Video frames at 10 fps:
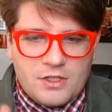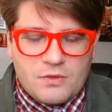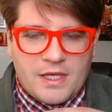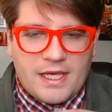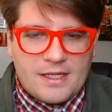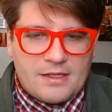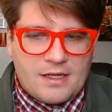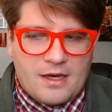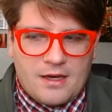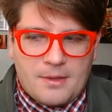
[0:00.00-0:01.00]
you can
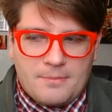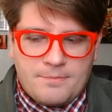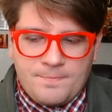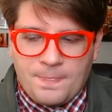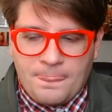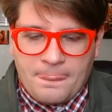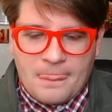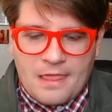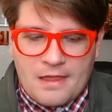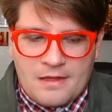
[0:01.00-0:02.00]
um,
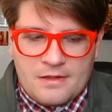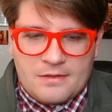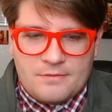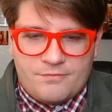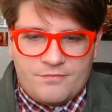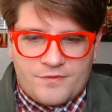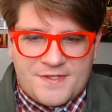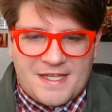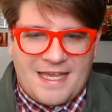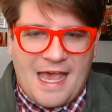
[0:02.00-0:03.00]

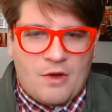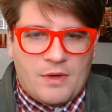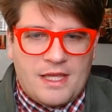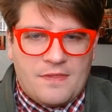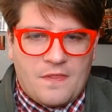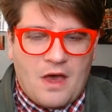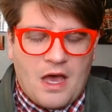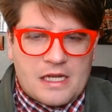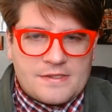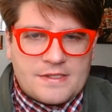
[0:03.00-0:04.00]
see how he
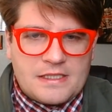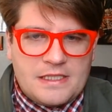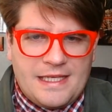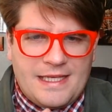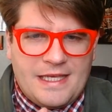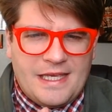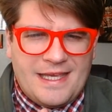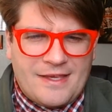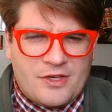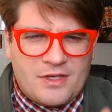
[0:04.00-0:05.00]
thought he,
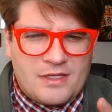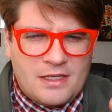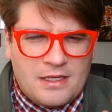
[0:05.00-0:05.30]
he could